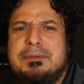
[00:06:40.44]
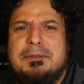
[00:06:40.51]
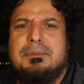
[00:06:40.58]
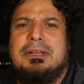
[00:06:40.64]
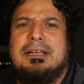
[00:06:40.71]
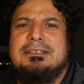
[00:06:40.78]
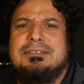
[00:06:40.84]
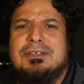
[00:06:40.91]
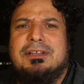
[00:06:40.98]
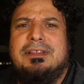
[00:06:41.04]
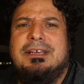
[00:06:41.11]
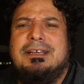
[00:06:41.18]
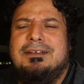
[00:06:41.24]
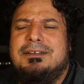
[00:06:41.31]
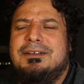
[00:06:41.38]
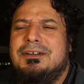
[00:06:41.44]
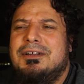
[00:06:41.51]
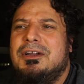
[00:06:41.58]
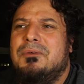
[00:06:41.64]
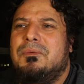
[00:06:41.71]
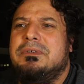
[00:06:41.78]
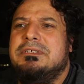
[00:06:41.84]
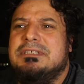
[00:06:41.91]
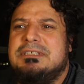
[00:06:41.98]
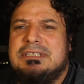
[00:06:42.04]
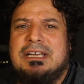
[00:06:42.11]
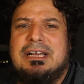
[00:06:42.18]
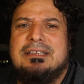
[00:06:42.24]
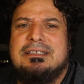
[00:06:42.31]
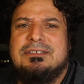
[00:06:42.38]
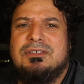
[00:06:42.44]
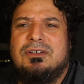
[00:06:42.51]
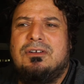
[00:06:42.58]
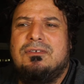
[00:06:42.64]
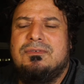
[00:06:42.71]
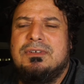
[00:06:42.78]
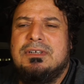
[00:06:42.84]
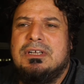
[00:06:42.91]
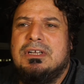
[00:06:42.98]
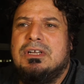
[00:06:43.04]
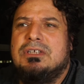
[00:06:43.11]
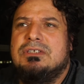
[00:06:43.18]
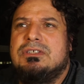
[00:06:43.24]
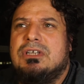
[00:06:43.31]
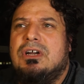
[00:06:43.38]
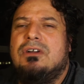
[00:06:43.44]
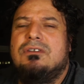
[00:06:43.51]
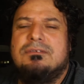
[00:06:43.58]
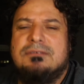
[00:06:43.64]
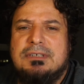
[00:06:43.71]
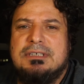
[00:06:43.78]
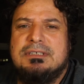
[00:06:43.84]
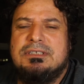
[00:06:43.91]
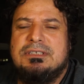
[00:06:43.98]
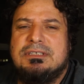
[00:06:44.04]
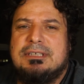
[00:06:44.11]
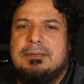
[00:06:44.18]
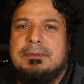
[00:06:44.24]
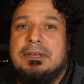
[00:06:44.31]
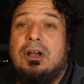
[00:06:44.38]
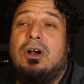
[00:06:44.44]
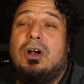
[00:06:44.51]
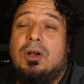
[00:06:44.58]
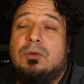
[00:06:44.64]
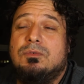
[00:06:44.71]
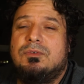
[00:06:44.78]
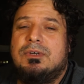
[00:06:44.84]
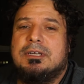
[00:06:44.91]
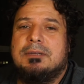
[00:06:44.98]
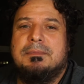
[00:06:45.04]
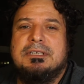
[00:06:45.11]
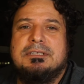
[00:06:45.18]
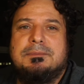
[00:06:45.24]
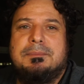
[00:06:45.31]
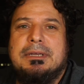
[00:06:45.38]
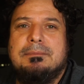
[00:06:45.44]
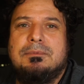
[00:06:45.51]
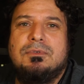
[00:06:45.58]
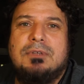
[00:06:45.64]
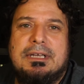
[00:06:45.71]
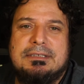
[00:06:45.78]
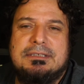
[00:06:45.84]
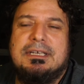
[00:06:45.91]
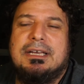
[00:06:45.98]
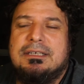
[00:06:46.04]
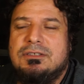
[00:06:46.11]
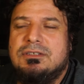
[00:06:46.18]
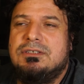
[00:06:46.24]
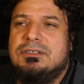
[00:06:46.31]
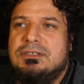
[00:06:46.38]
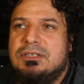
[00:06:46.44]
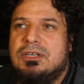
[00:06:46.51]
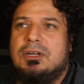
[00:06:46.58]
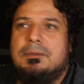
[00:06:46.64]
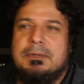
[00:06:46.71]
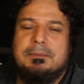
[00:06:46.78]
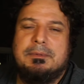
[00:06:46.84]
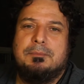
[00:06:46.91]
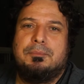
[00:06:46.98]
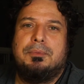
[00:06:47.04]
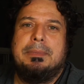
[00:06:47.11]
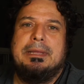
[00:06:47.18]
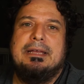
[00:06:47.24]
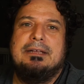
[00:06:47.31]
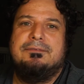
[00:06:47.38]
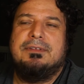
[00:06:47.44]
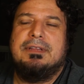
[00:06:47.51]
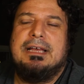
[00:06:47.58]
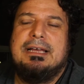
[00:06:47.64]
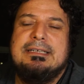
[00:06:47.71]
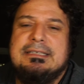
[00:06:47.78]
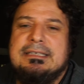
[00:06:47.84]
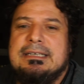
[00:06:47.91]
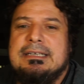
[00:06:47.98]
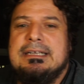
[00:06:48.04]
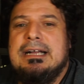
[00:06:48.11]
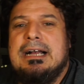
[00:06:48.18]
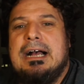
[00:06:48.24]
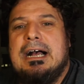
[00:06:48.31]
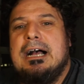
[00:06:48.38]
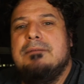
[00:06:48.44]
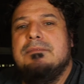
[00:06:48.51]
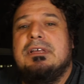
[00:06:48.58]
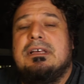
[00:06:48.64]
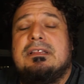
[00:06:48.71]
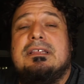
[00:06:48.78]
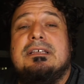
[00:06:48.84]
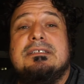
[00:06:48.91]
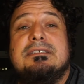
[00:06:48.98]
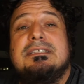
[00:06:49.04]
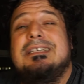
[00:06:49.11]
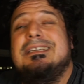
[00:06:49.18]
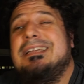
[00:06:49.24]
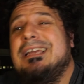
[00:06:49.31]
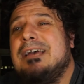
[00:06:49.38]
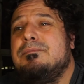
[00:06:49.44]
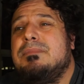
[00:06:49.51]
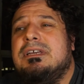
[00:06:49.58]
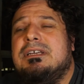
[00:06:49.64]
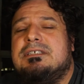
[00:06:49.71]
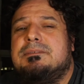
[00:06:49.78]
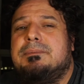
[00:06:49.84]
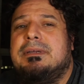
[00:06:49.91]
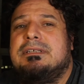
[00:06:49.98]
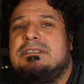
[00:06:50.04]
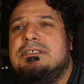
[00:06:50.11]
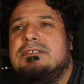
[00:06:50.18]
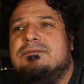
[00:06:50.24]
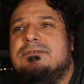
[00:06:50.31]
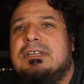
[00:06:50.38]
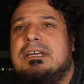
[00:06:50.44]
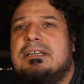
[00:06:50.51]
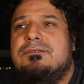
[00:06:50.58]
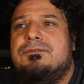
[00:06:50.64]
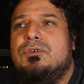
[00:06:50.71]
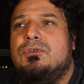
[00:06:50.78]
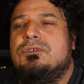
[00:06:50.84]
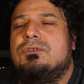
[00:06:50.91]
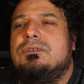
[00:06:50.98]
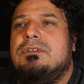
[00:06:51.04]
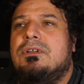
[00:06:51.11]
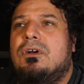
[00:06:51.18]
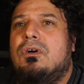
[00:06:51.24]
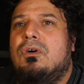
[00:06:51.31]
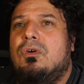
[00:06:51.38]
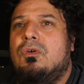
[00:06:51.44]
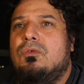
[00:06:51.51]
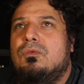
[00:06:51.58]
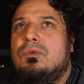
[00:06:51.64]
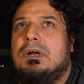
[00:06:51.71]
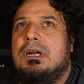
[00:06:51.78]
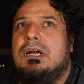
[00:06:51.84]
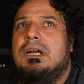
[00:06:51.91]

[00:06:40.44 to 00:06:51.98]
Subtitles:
place, I think, when you start this off. So it's just something I would recommend to people. Like, you got to be a bit prepared for that. The other thing is it can be expensive. Now, if you're doing the whole